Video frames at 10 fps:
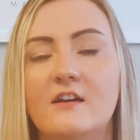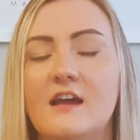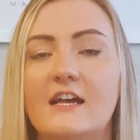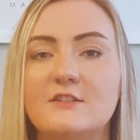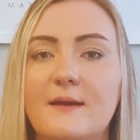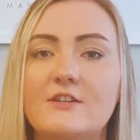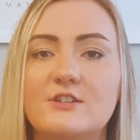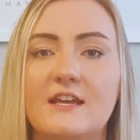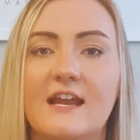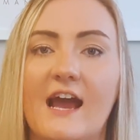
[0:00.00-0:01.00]

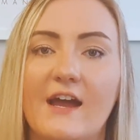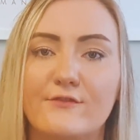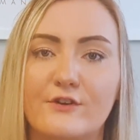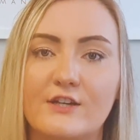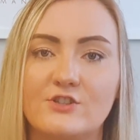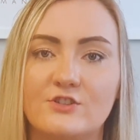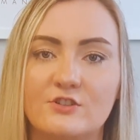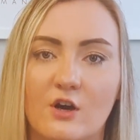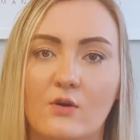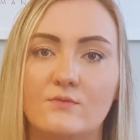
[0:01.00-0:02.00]
especially in high friction
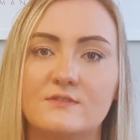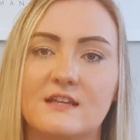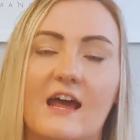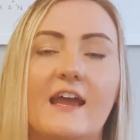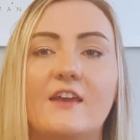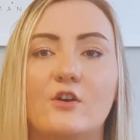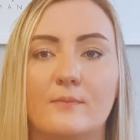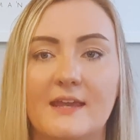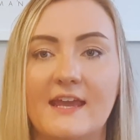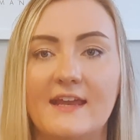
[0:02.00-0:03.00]
zones like your
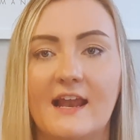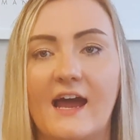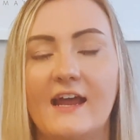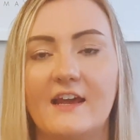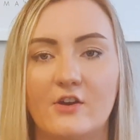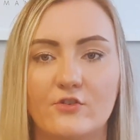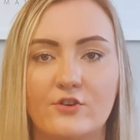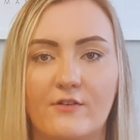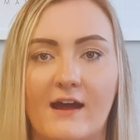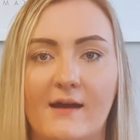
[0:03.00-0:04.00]
bikini line and
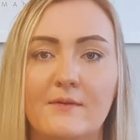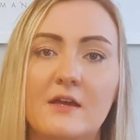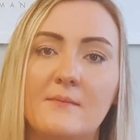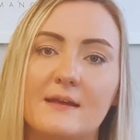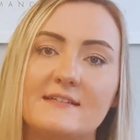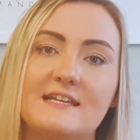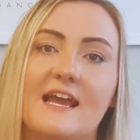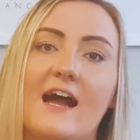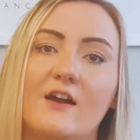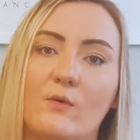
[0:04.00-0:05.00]
underarm, because it
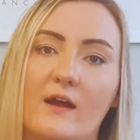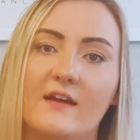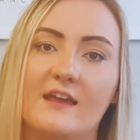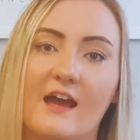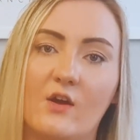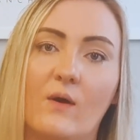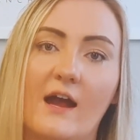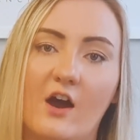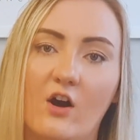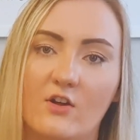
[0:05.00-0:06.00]
can get quite
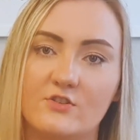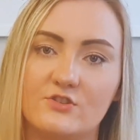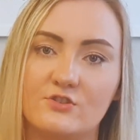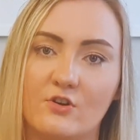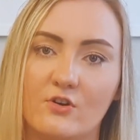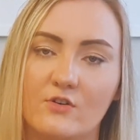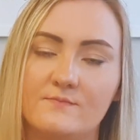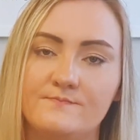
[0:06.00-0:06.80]
hot and sore.